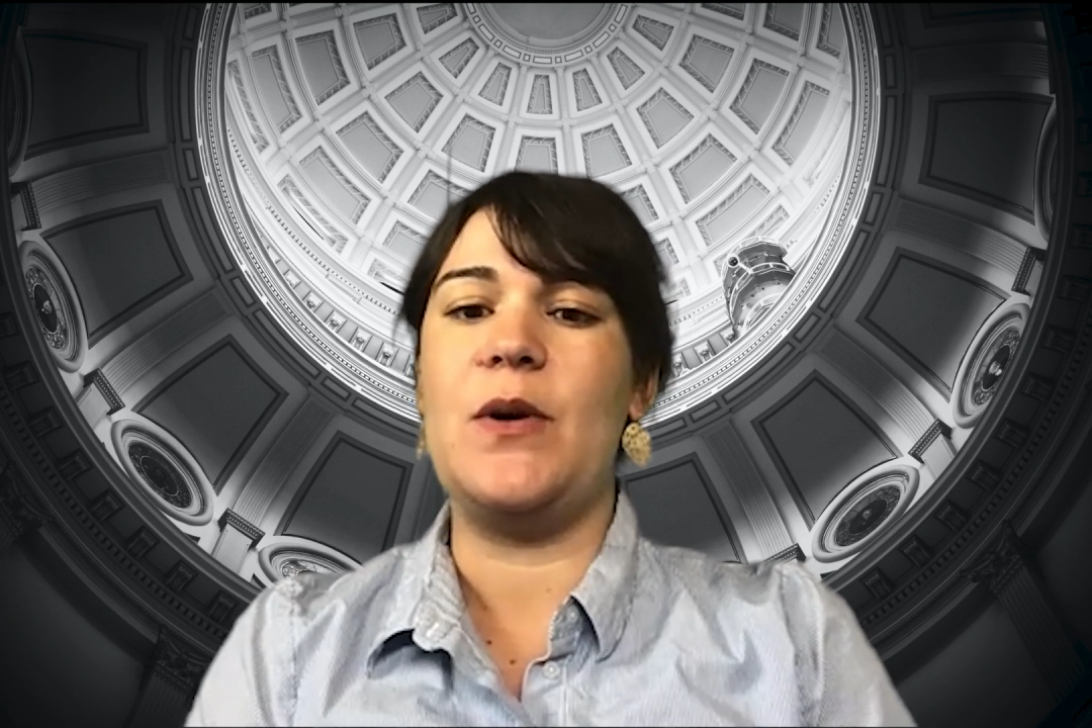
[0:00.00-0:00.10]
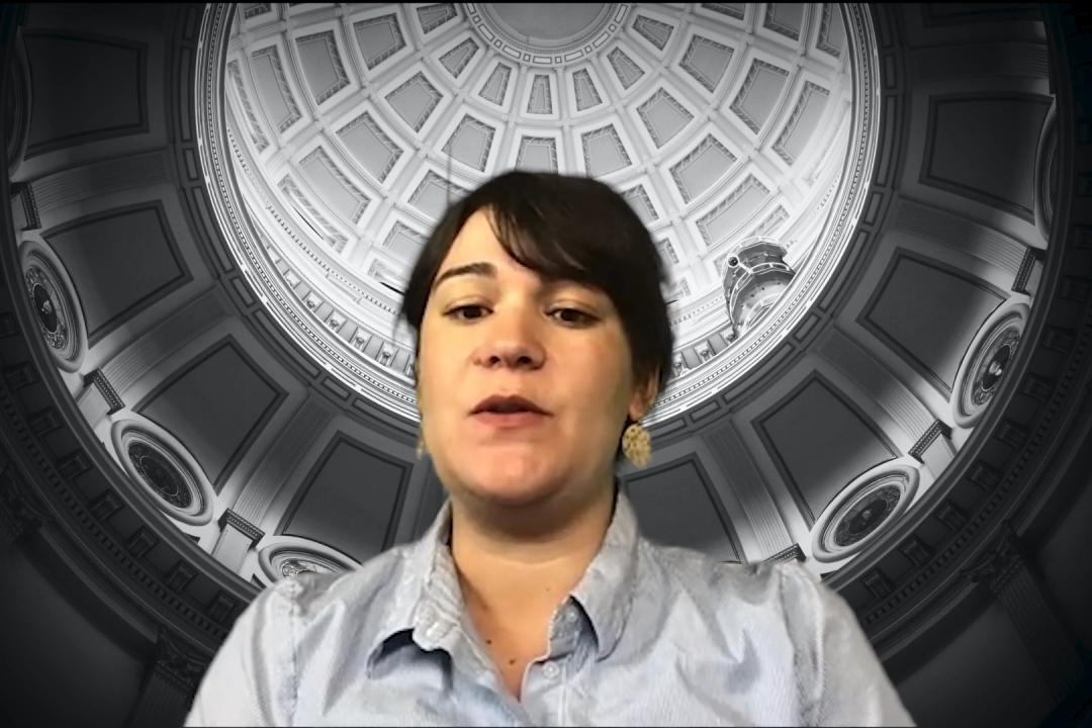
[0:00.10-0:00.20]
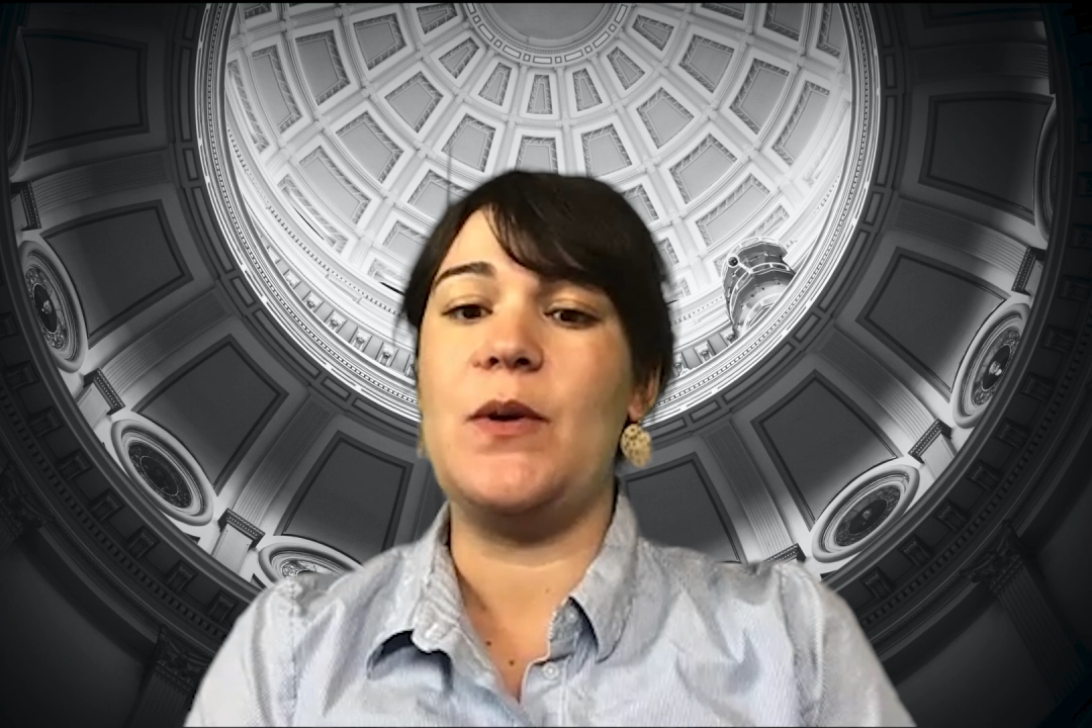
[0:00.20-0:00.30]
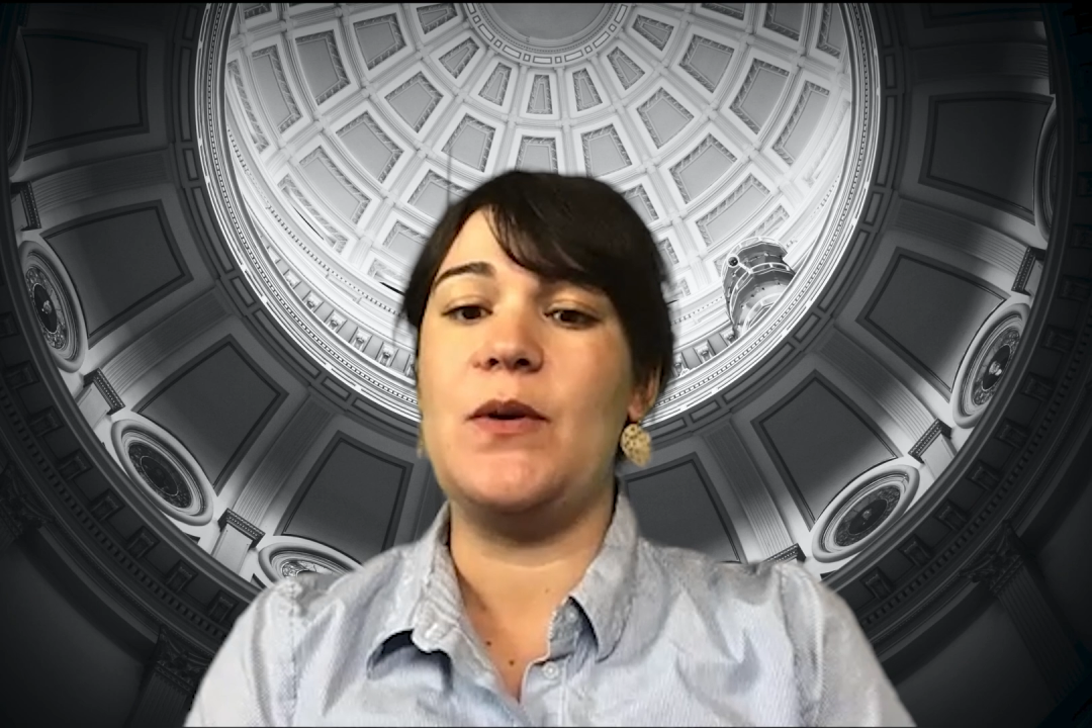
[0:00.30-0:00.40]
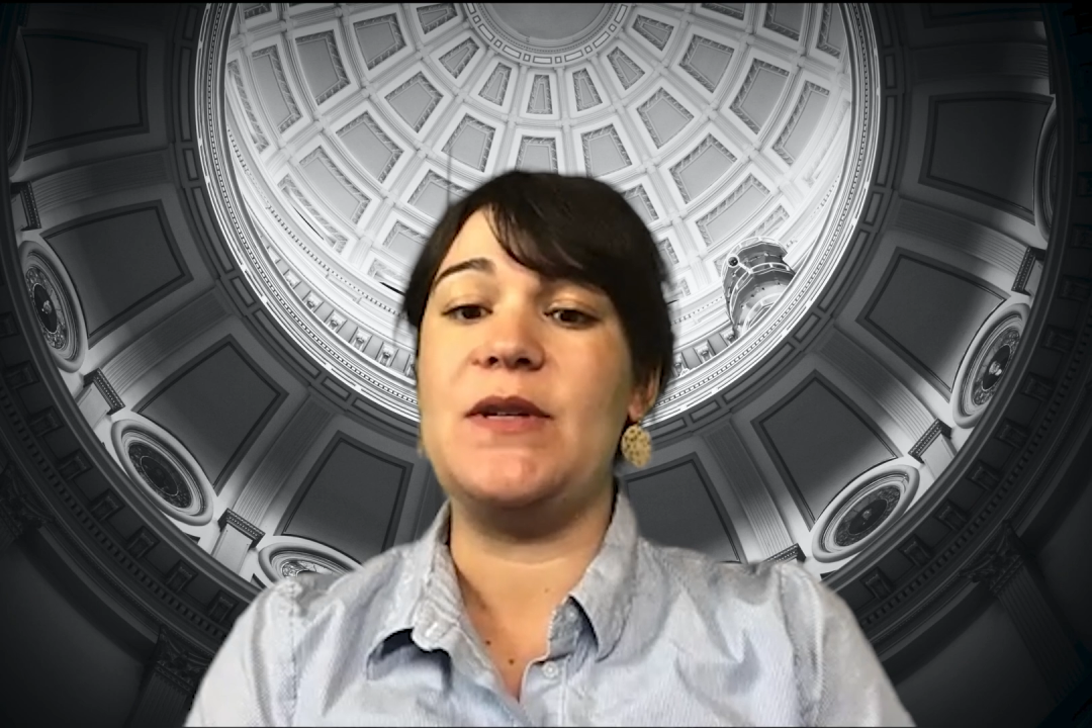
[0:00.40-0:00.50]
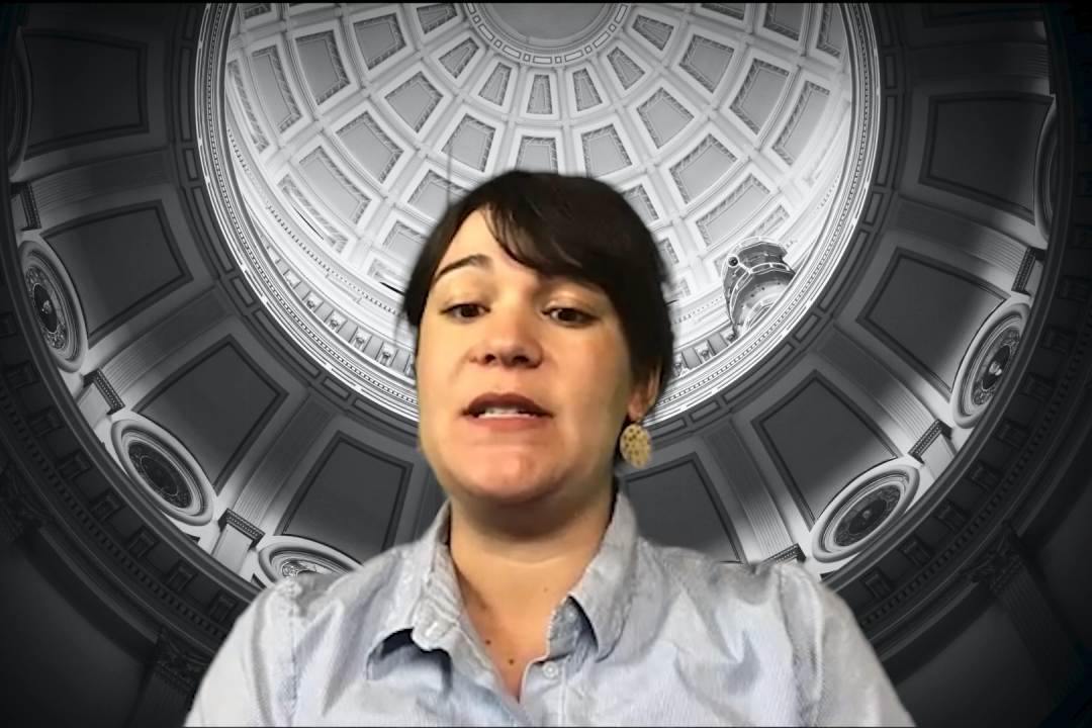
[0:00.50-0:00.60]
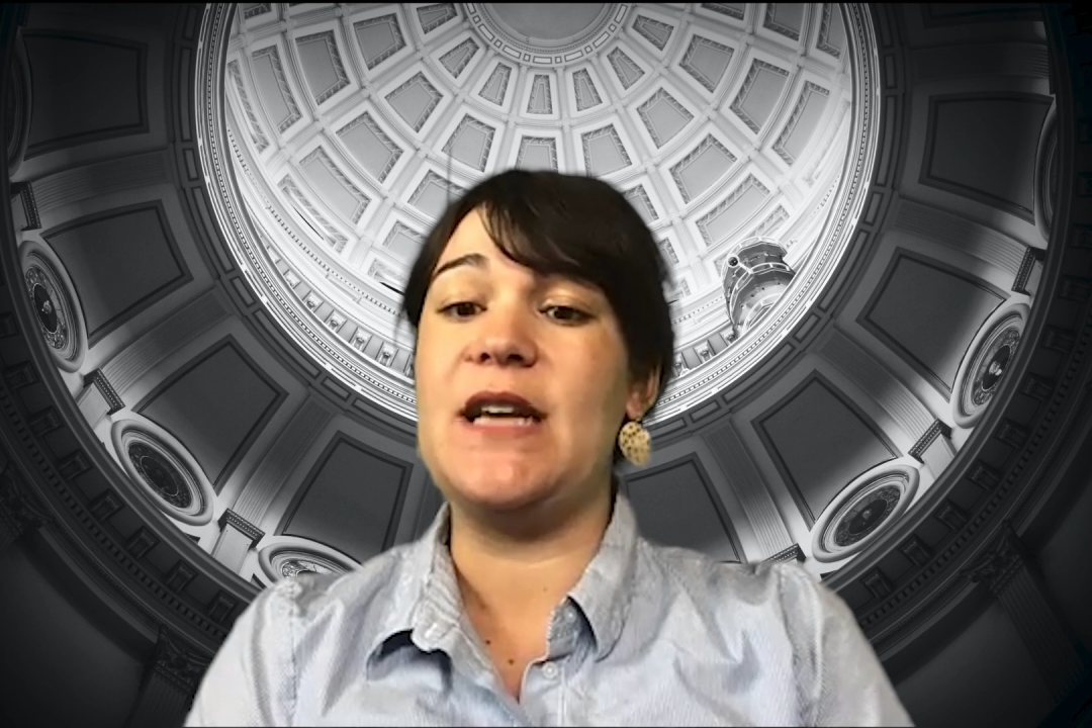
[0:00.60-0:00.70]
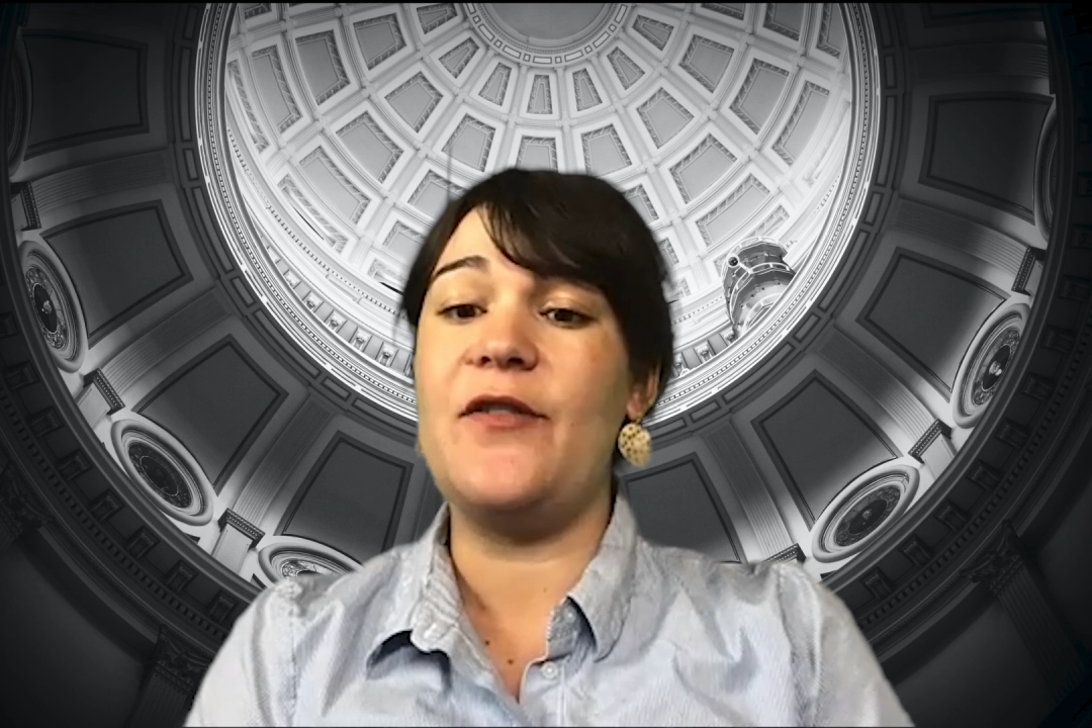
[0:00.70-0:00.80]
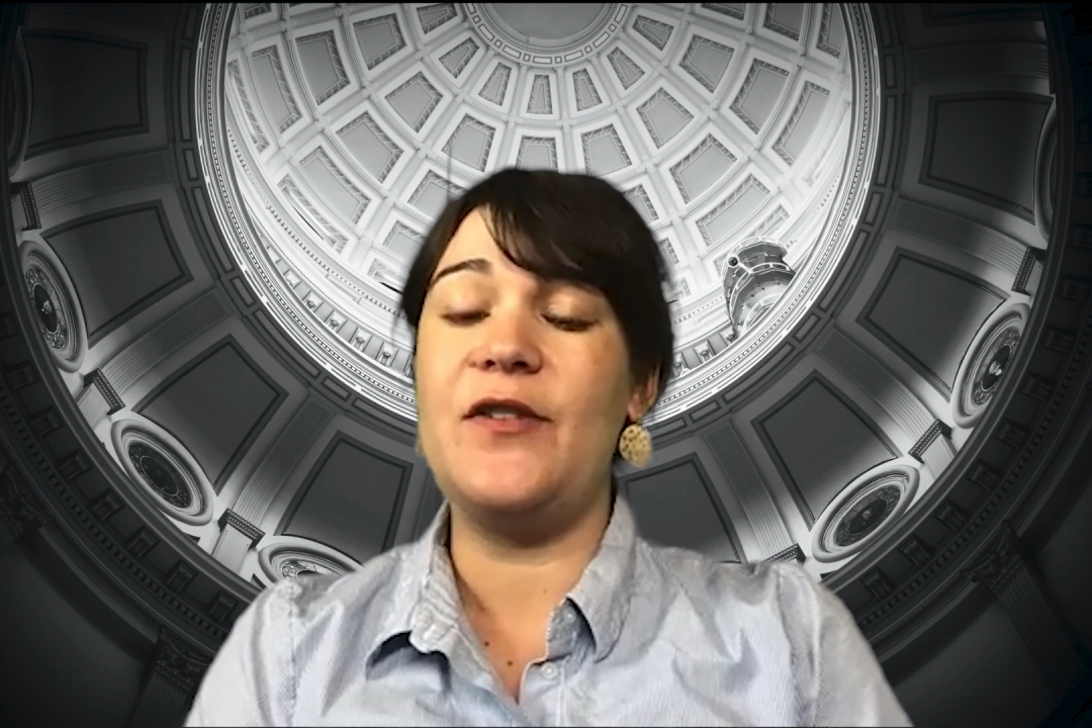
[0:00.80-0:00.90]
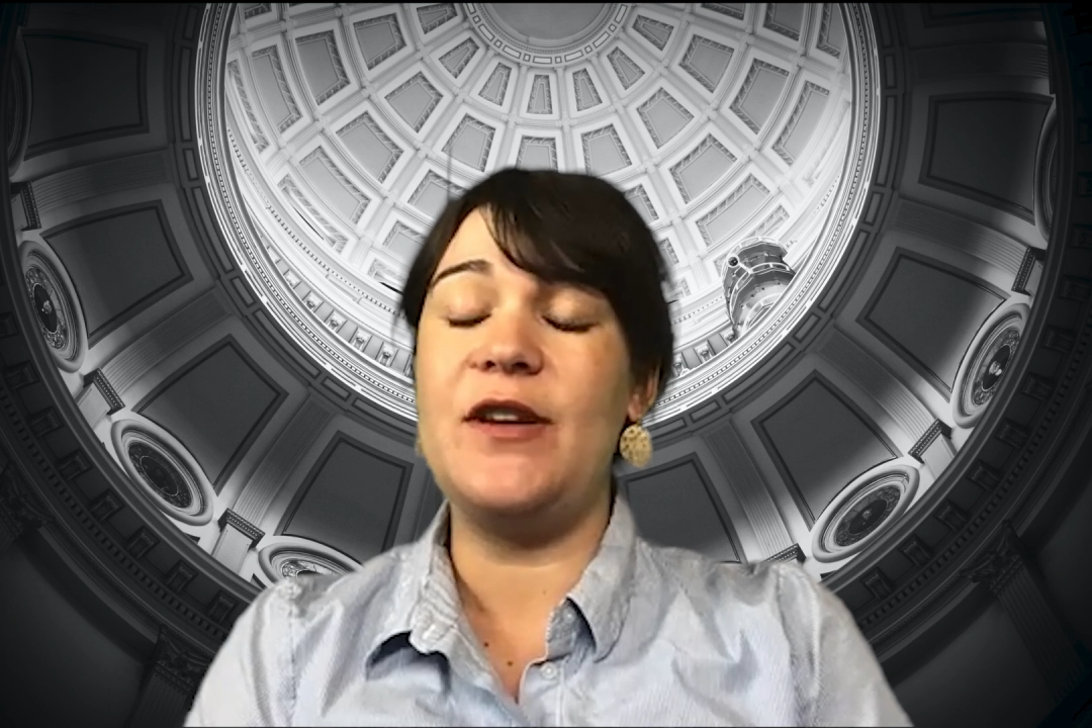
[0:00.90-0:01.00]
postponed
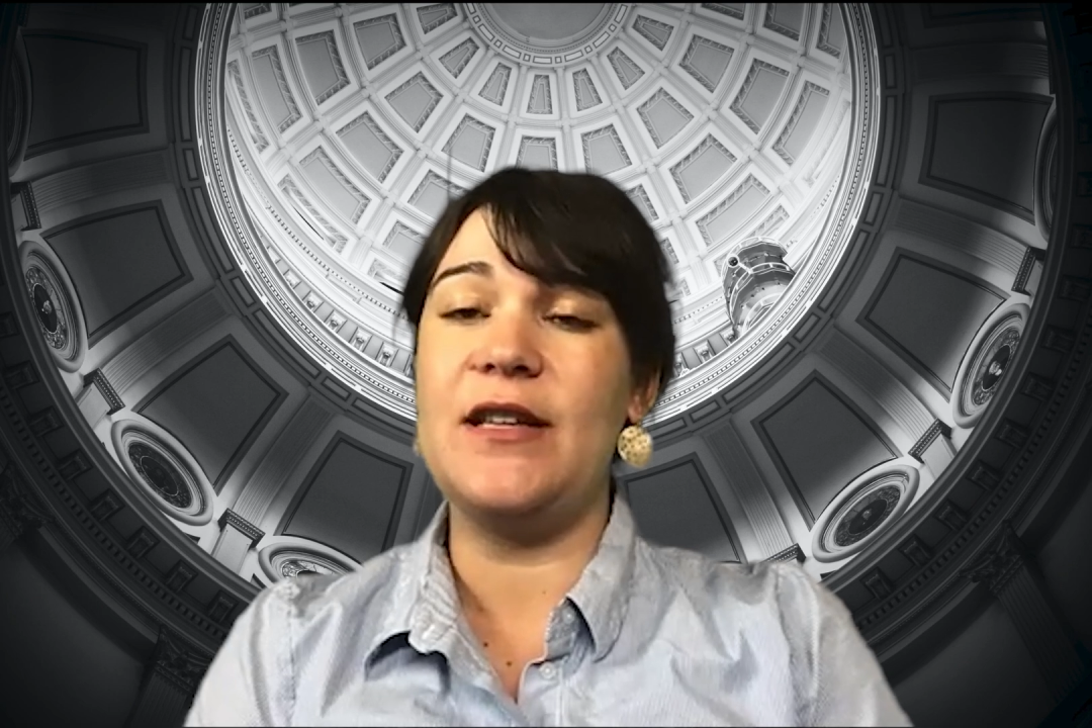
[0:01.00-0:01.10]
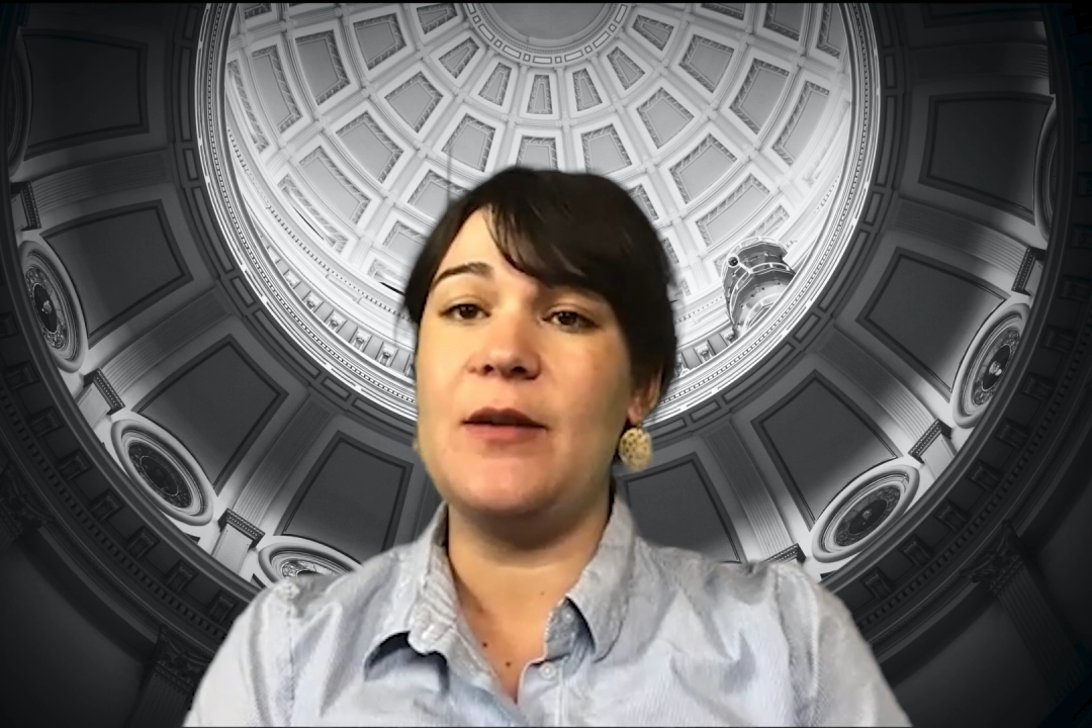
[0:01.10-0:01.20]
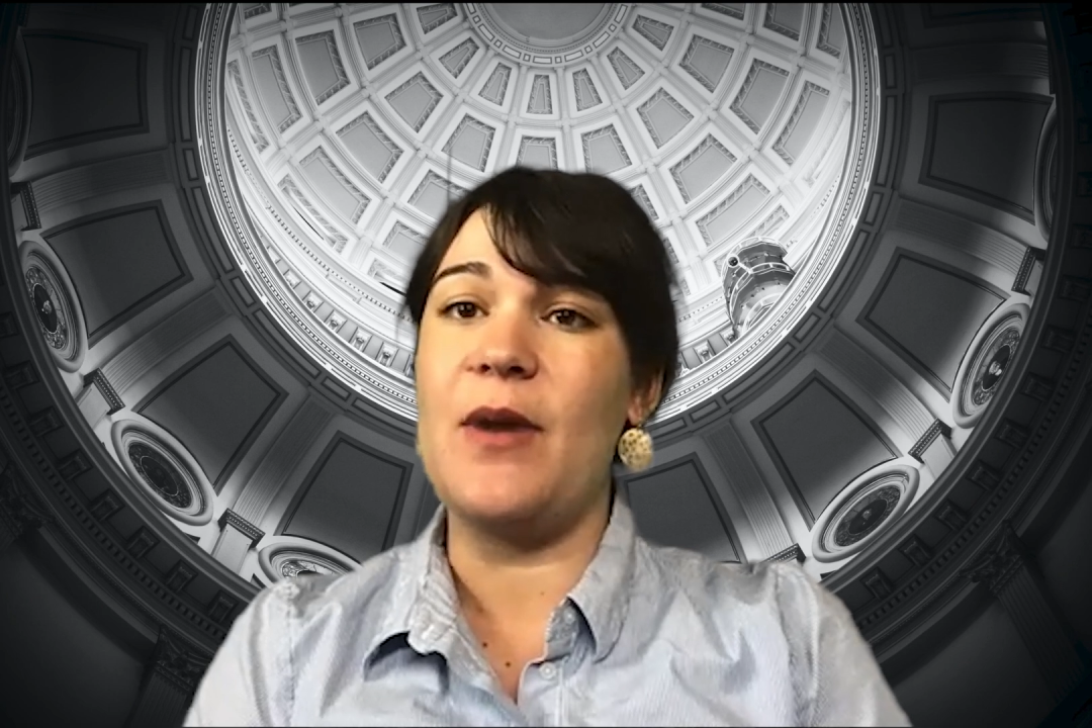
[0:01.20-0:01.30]
indefinitely